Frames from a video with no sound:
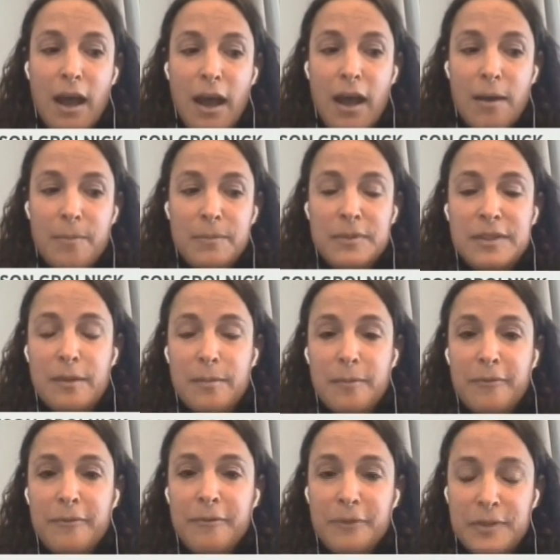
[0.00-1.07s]
um,
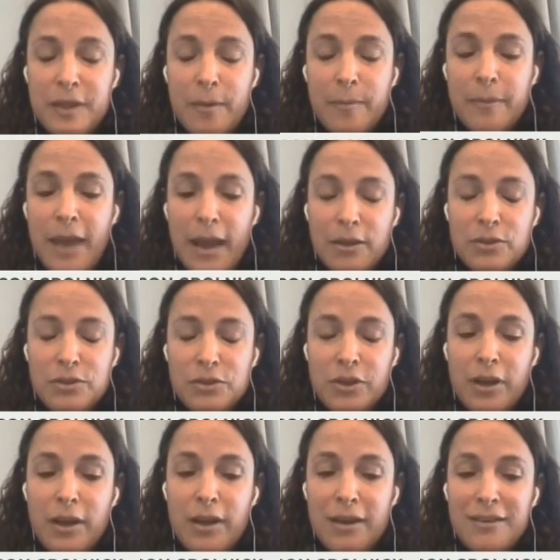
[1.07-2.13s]
some some
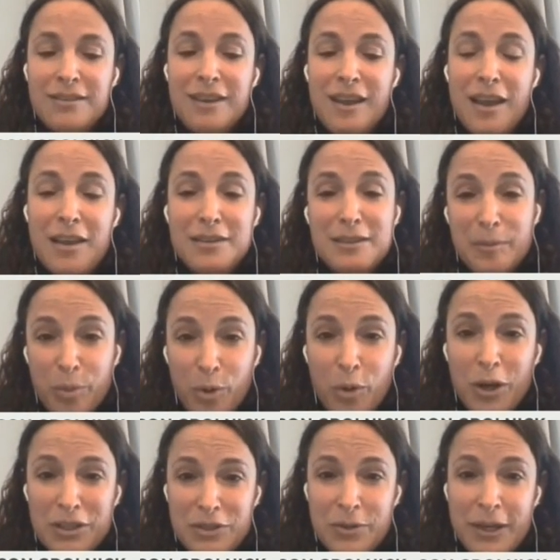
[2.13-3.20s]
extra uh,
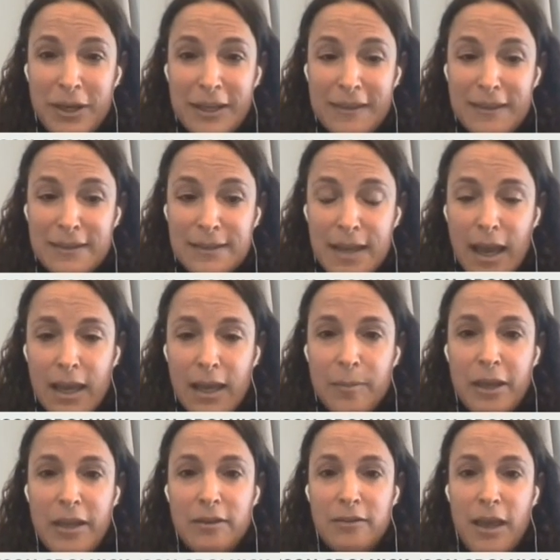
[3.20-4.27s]
support during this
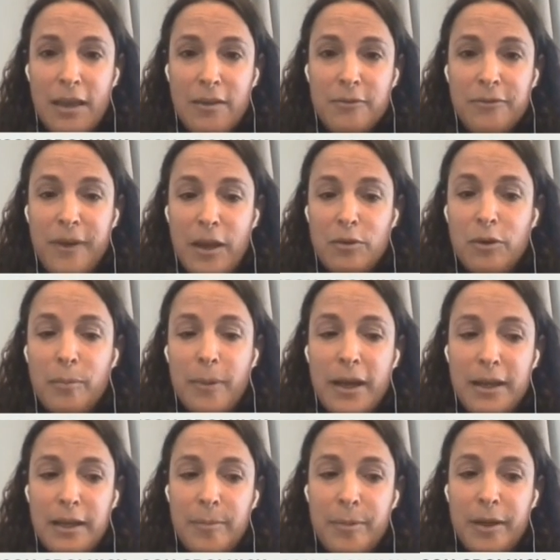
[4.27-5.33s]
time and, and federal money.